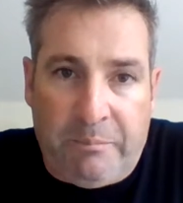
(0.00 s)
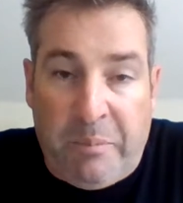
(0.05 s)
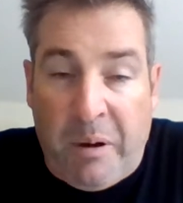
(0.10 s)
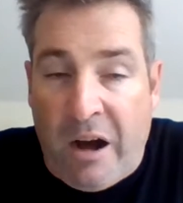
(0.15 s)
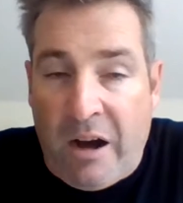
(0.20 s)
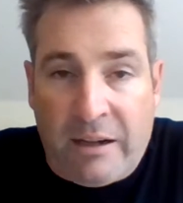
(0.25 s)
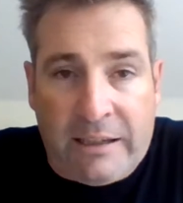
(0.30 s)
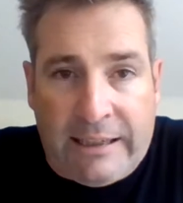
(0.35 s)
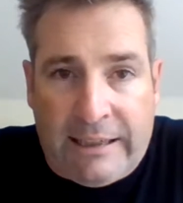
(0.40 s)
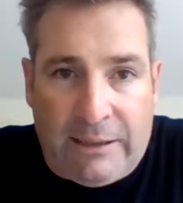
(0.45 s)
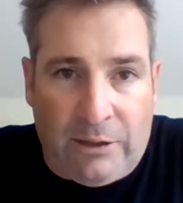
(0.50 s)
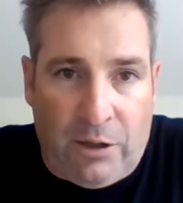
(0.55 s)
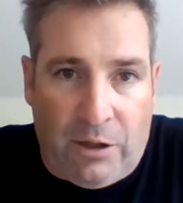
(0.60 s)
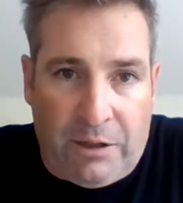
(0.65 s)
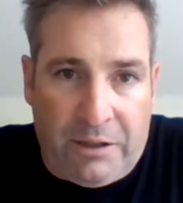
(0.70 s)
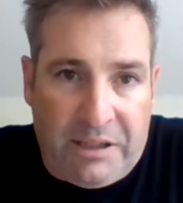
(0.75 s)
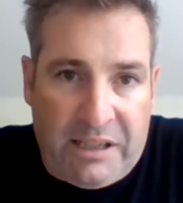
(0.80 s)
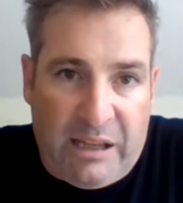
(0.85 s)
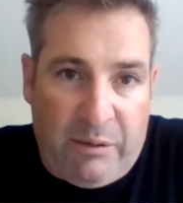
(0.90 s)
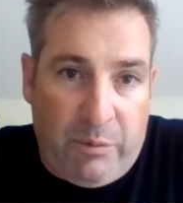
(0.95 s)
parking
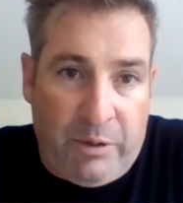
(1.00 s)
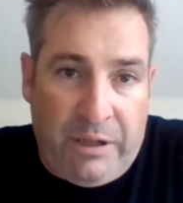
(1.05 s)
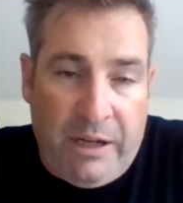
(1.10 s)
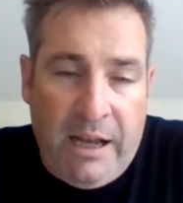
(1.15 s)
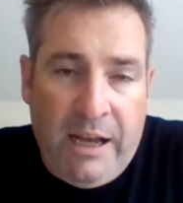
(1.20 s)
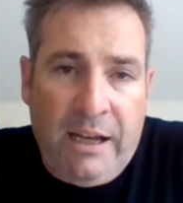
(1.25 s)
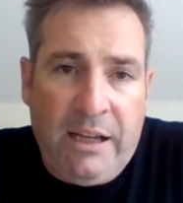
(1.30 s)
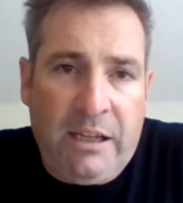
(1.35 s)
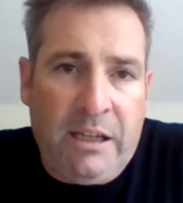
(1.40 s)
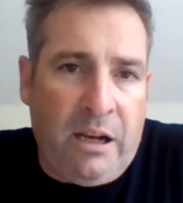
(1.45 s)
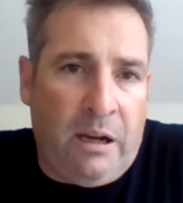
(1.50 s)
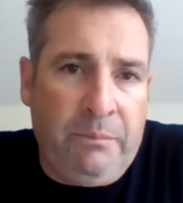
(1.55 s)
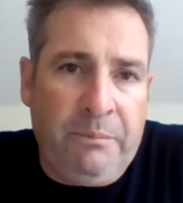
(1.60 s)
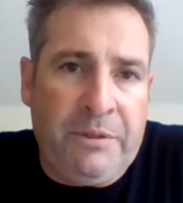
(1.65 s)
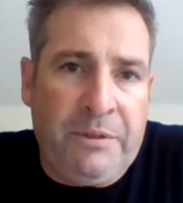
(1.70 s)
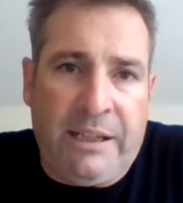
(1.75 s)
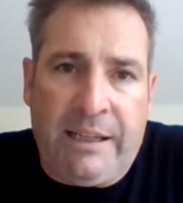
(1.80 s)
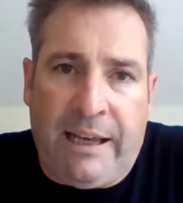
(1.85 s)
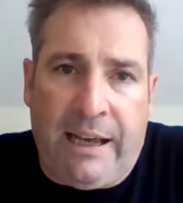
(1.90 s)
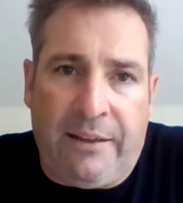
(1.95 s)
lots. They would come
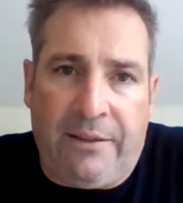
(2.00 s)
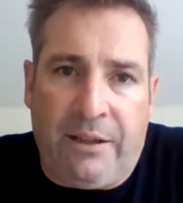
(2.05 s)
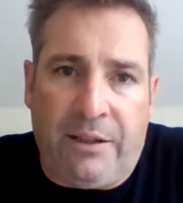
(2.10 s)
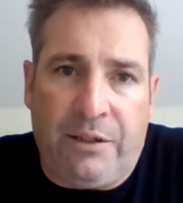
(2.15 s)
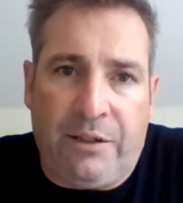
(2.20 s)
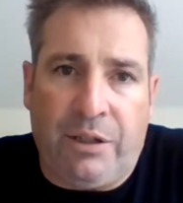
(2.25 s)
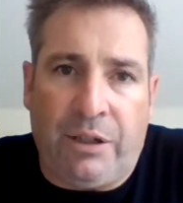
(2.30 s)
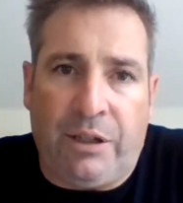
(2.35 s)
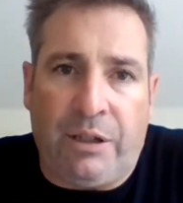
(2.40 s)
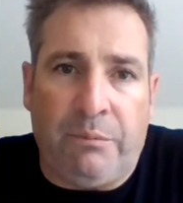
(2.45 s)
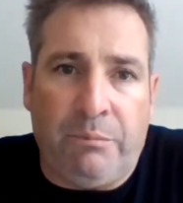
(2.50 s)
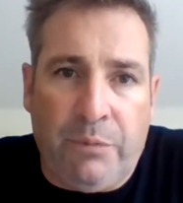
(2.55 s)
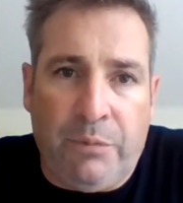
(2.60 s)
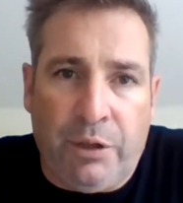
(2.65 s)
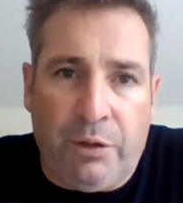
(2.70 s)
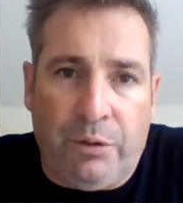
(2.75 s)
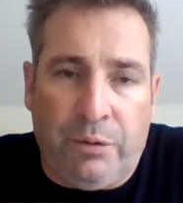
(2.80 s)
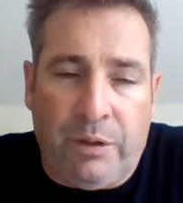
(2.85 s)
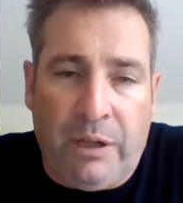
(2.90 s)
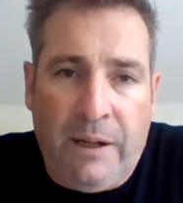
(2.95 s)
together to
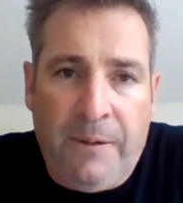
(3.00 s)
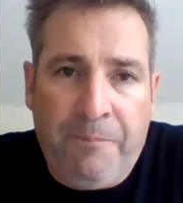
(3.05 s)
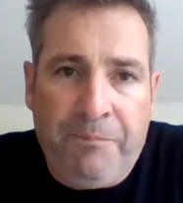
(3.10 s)
commune.